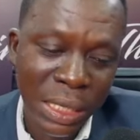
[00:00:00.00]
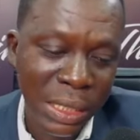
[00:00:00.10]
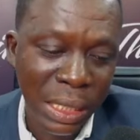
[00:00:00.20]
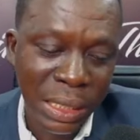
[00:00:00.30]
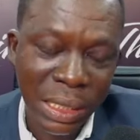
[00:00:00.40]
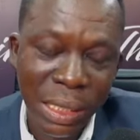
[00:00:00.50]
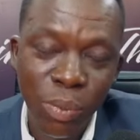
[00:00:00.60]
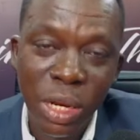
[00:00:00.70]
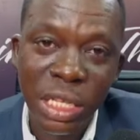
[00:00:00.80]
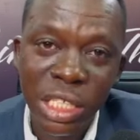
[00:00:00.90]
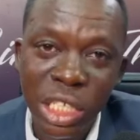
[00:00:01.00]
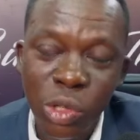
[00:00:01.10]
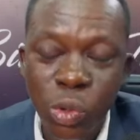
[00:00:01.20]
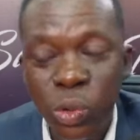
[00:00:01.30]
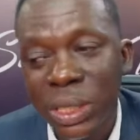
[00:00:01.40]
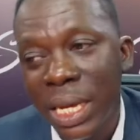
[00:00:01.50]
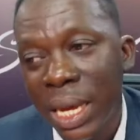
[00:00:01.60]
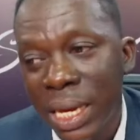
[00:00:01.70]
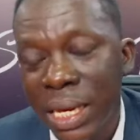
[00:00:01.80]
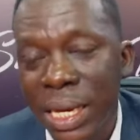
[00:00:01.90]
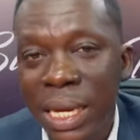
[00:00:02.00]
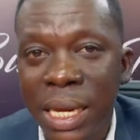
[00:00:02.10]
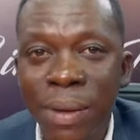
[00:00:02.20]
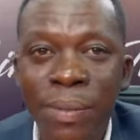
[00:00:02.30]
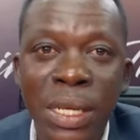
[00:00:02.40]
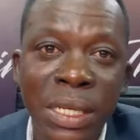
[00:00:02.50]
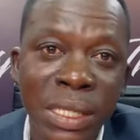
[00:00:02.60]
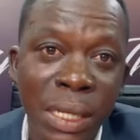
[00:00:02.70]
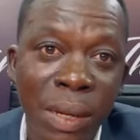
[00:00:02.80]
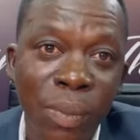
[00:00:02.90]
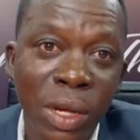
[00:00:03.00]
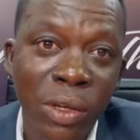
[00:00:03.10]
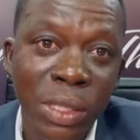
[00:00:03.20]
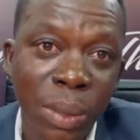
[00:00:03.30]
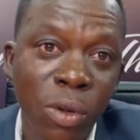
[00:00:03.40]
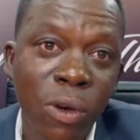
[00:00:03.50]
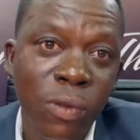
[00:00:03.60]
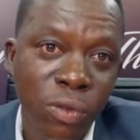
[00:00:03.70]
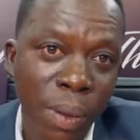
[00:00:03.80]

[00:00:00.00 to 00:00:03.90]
Justice Samuel Efiedu, who is handling the eh, Samuel uh, Samuel case,